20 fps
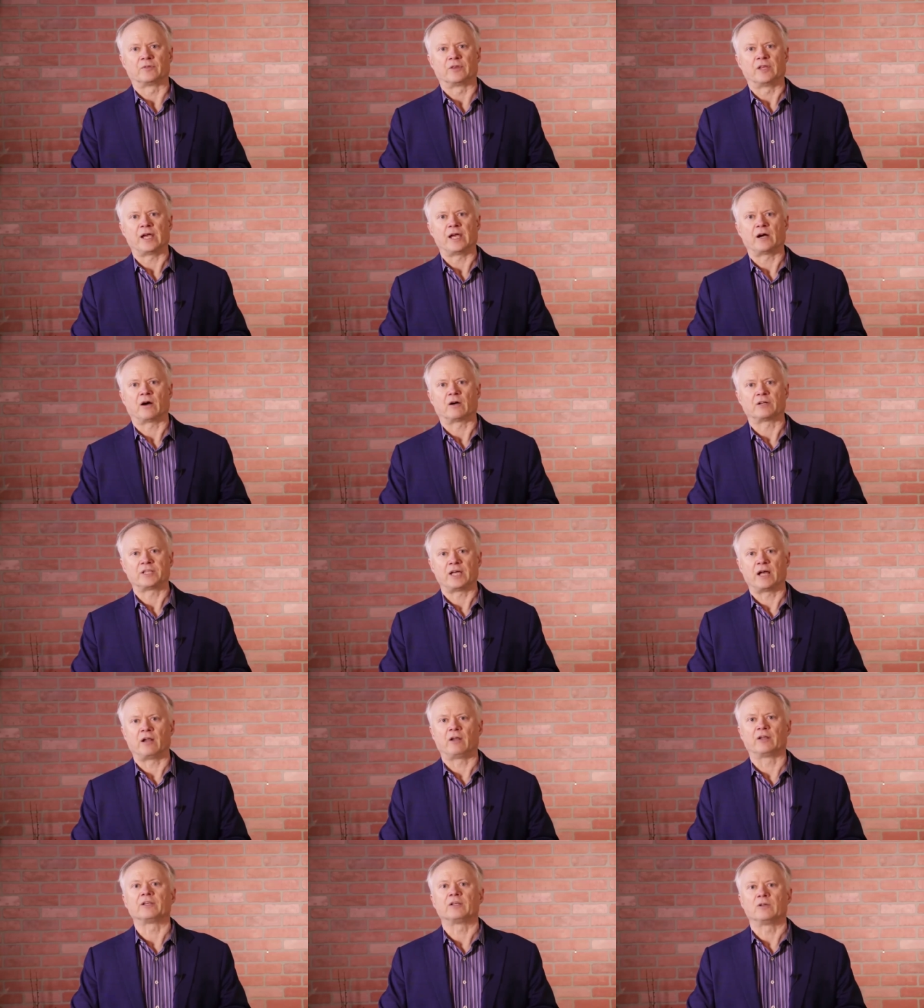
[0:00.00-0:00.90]
They are
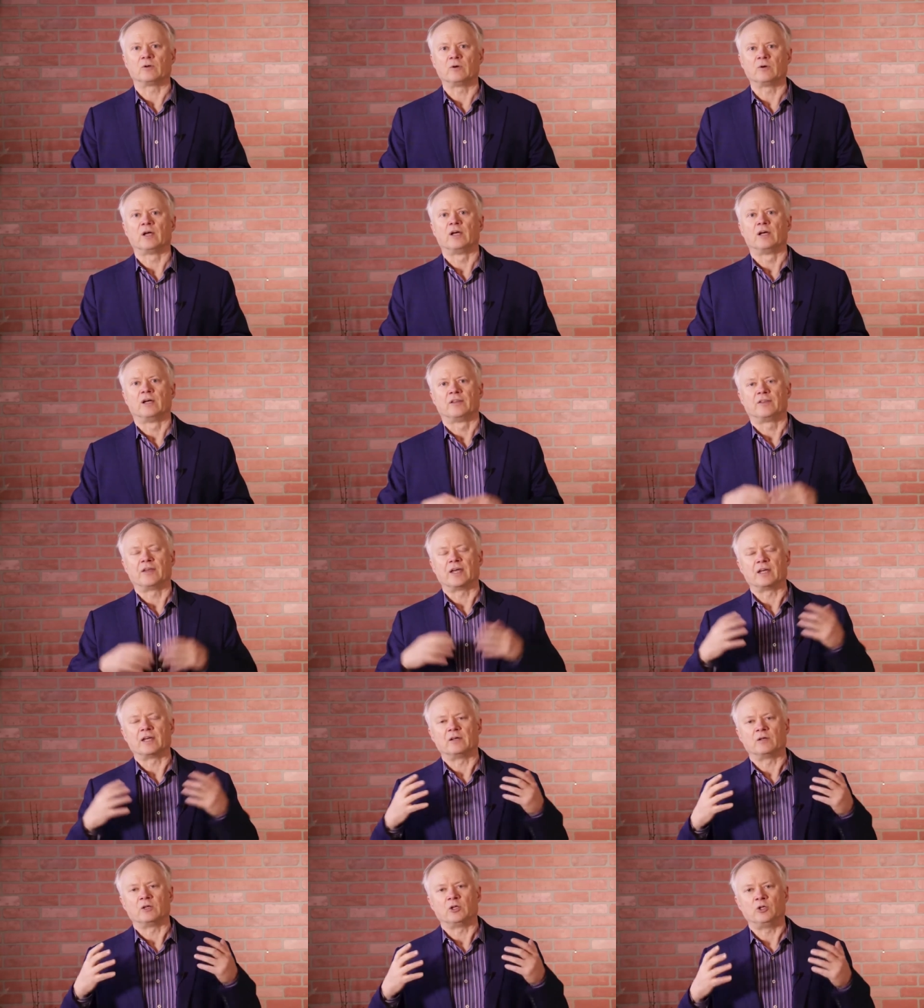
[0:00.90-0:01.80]
telling you
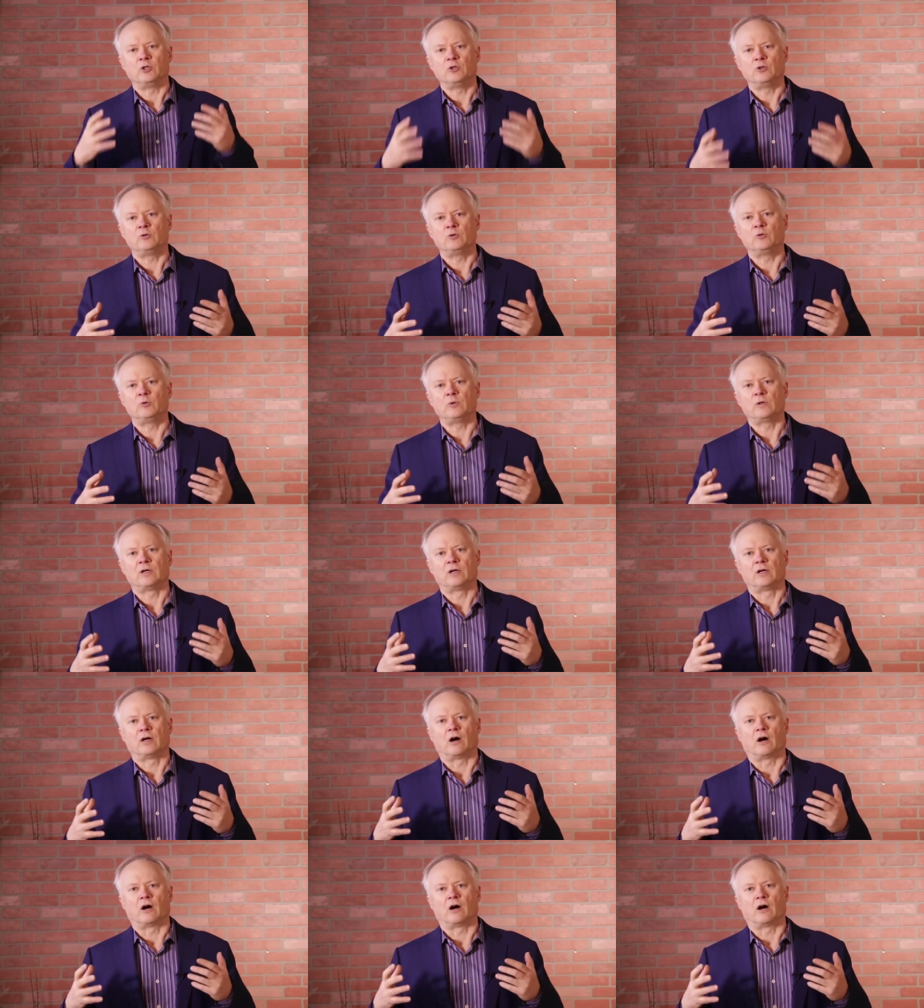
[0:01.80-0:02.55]
that you